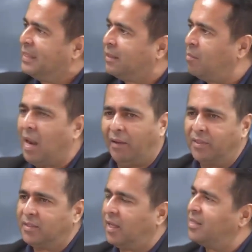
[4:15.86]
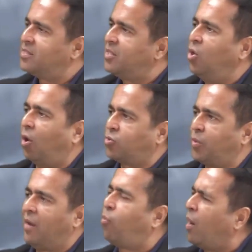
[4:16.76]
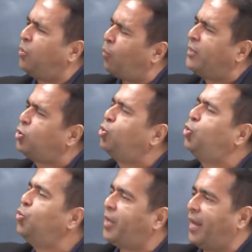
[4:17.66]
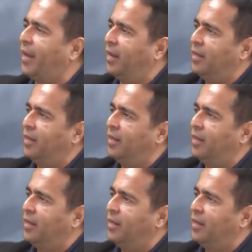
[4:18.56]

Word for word: Beetham, Laventille, and Sea Lots would have. Why, why should you care?